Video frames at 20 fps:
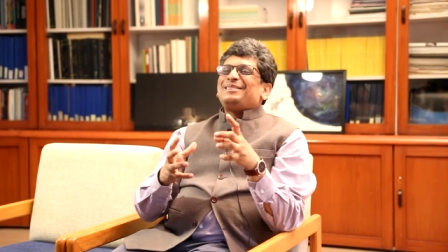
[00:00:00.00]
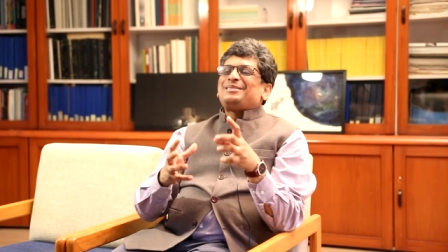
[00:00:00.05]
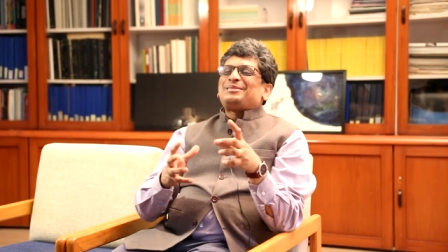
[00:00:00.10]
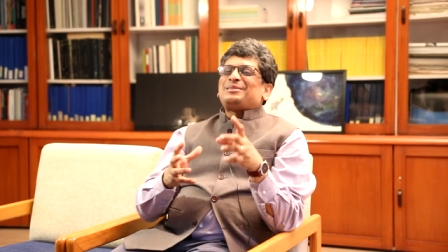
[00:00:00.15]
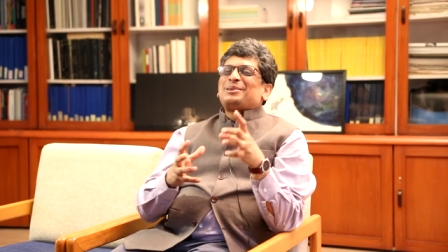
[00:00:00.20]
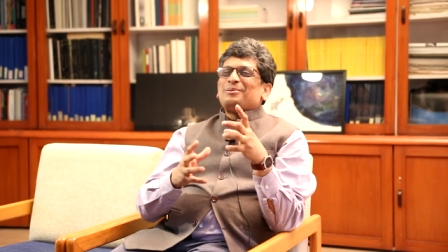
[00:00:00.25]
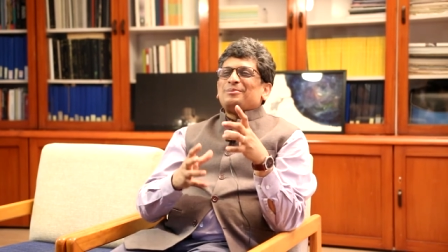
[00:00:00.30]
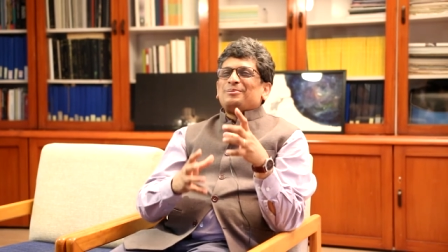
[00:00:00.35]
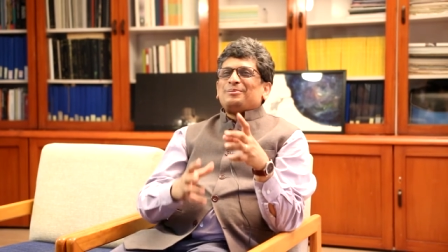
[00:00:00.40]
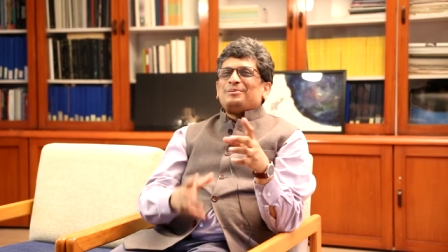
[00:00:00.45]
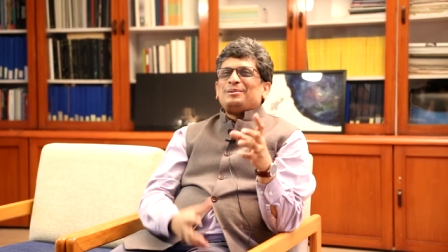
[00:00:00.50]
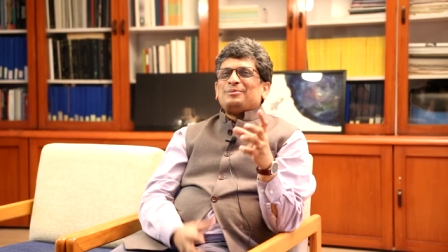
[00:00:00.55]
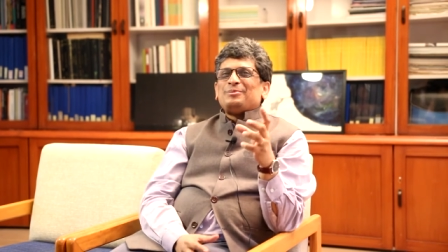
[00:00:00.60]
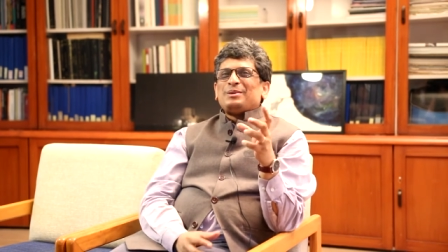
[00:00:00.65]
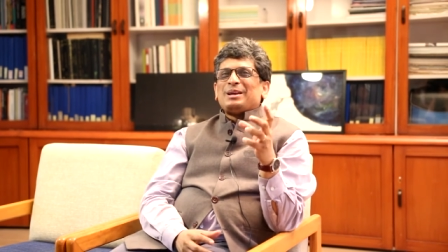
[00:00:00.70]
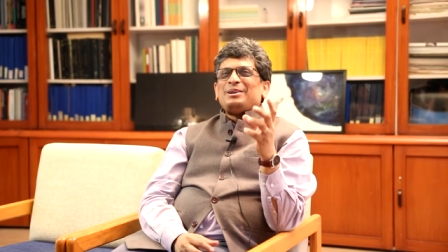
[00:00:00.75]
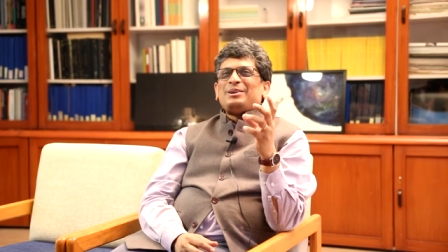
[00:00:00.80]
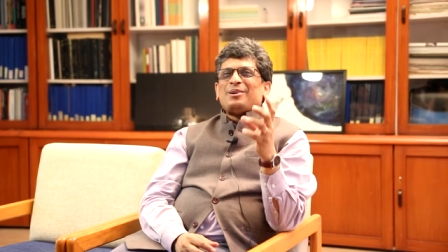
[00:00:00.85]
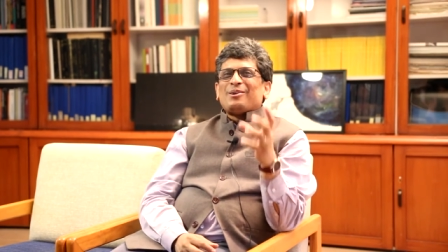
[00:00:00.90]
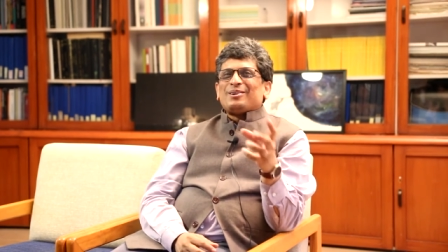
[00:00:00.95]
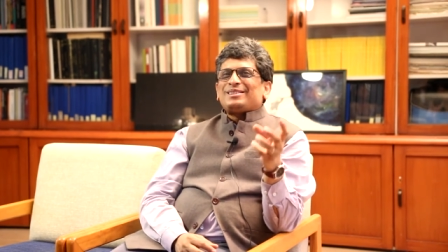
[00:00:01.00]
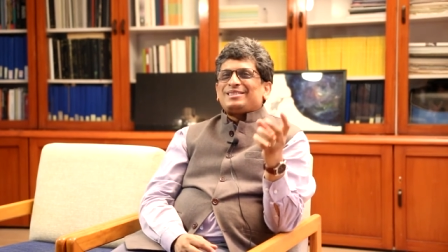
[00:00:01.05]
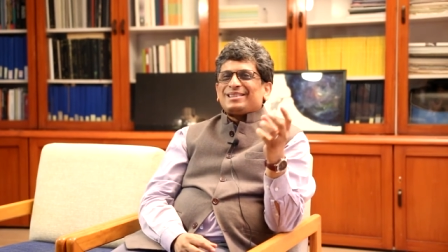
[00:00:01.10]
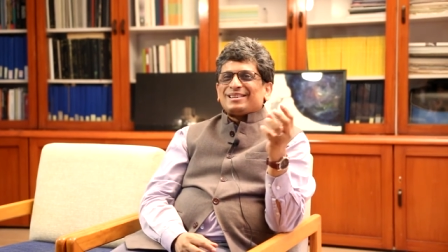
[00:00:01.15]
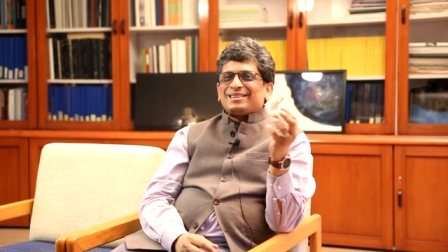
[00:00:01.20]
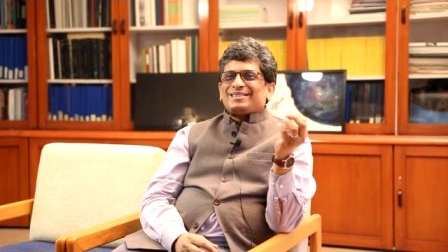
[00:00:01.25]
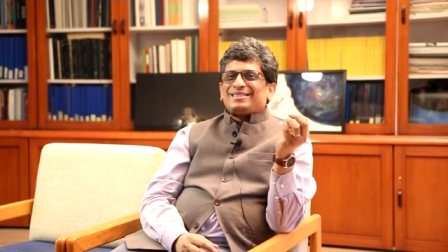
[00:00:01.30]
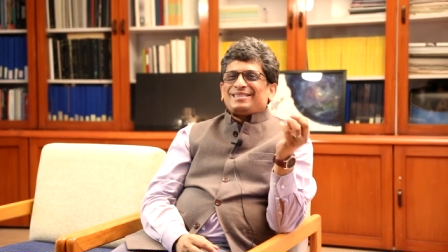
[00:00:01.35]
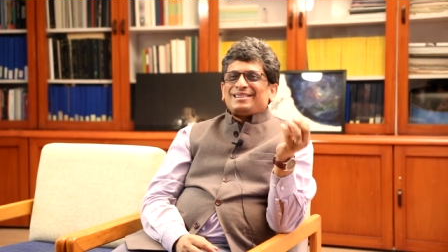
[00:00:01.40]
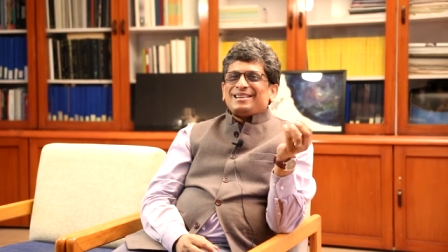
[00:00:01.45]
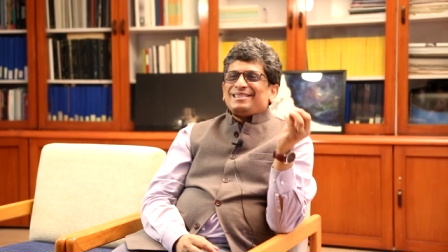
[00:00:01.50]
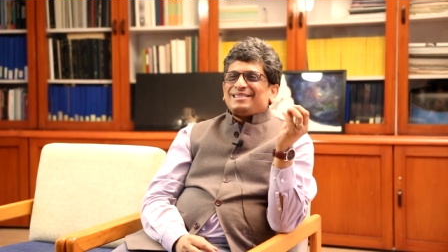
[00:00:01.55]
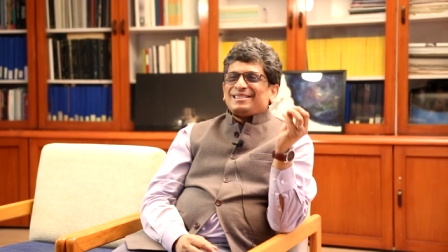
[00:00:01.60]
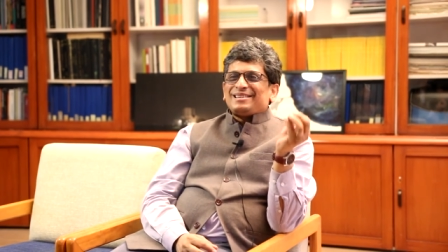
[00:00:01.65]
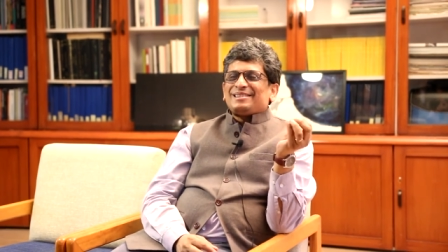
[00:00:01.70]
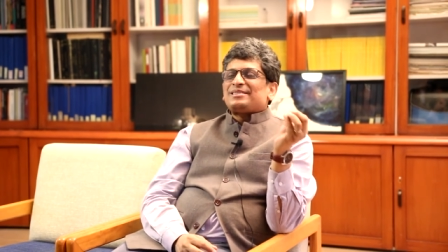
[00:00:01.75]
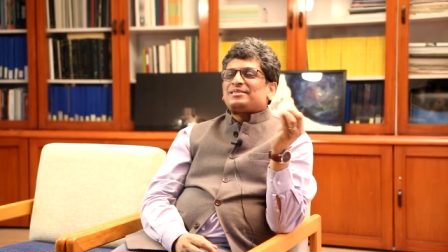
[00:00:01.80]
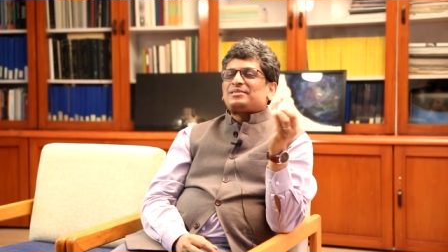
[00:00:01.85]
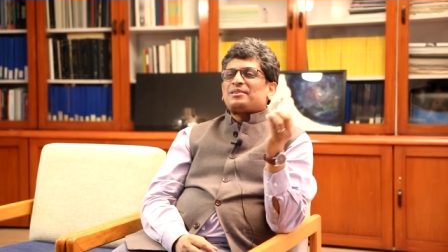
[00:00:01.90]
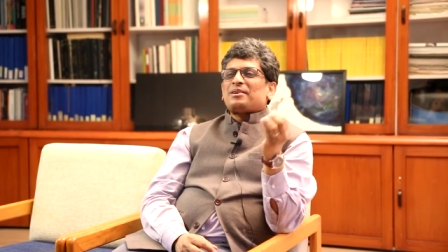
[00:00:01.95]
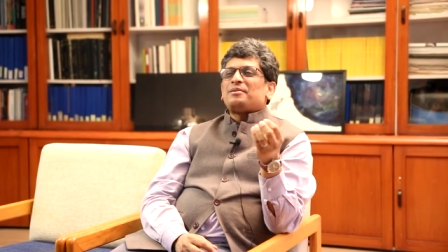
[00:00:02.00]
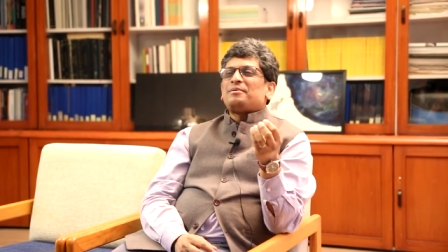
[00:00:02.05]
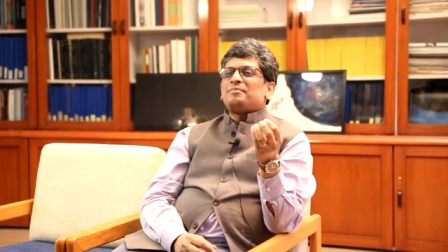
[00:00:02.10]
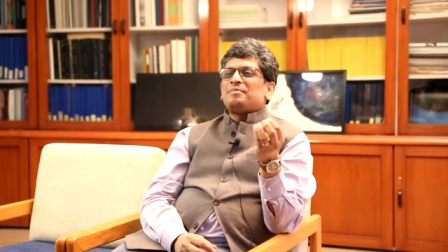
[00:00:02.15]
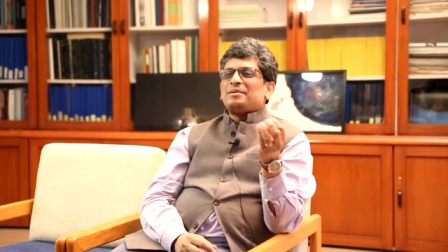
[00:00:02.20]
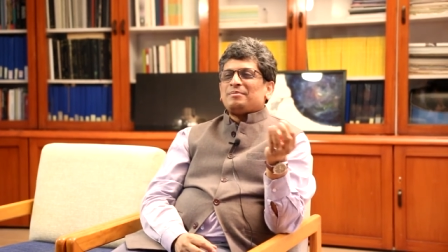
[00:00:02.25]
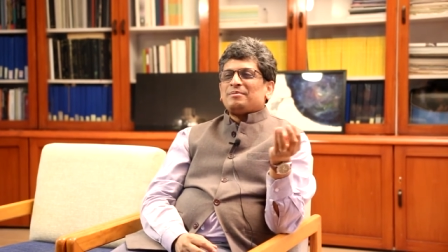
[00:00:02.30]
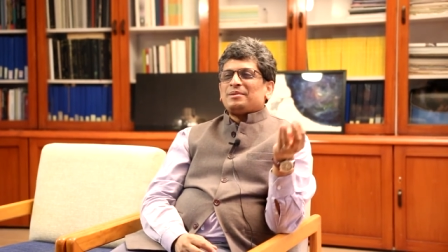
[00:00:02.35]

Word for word: So we are not just teaching astronomy,